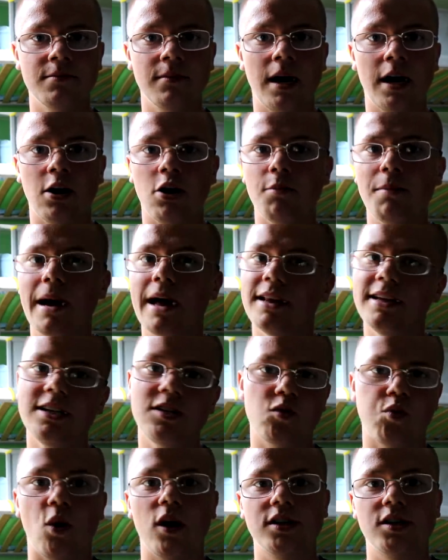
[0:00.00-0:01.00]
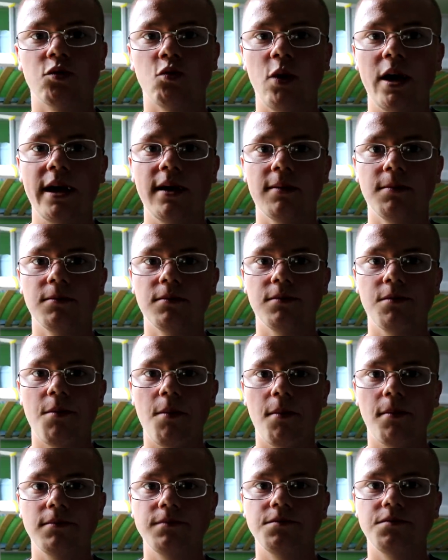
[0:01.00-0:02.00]
I hope at least once a week.
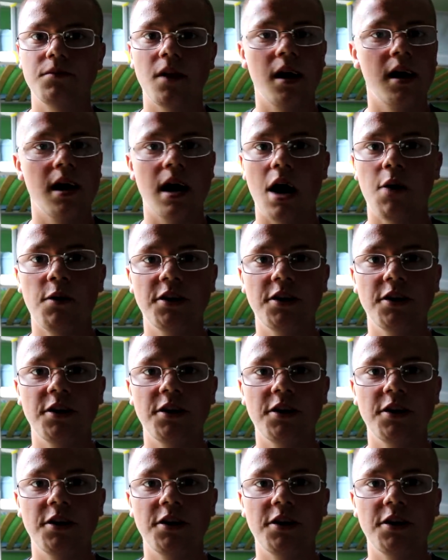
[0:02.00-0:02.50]
I